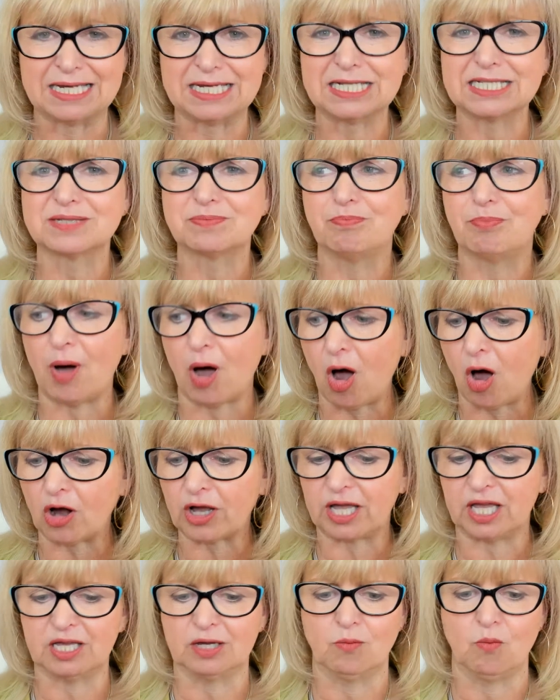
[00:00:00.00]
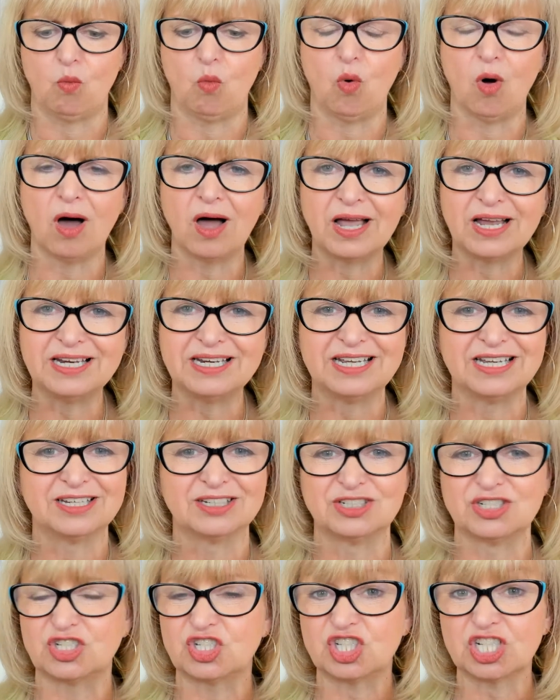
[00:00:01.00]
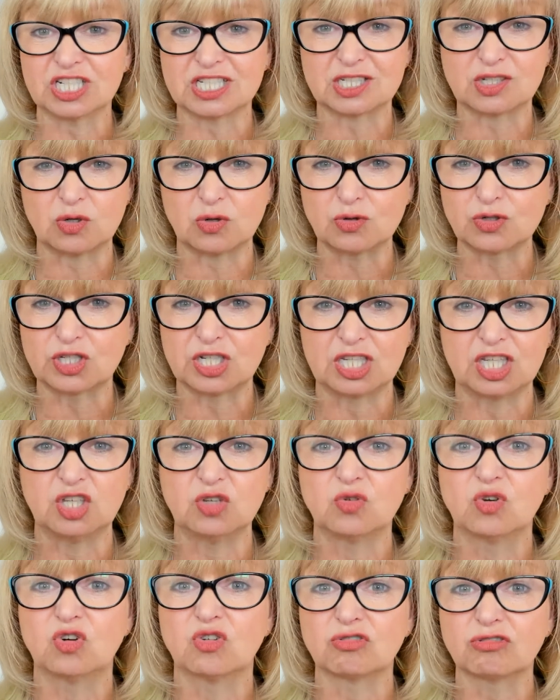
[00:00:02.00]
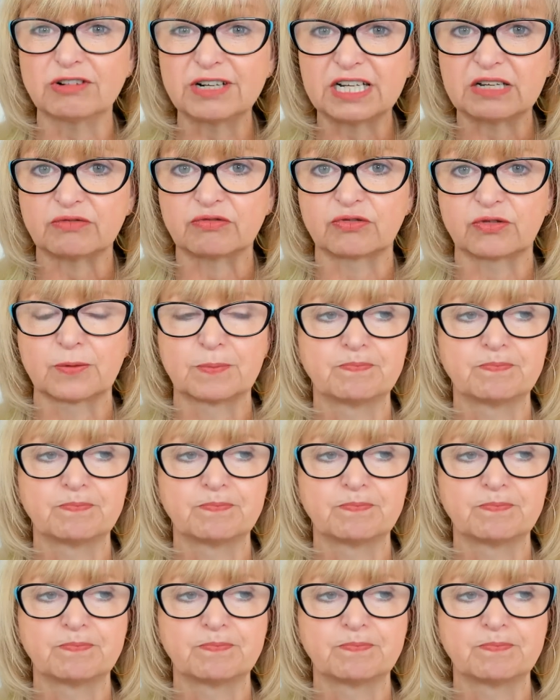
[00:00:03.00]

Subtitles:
It's barking and whining and just causing you grief.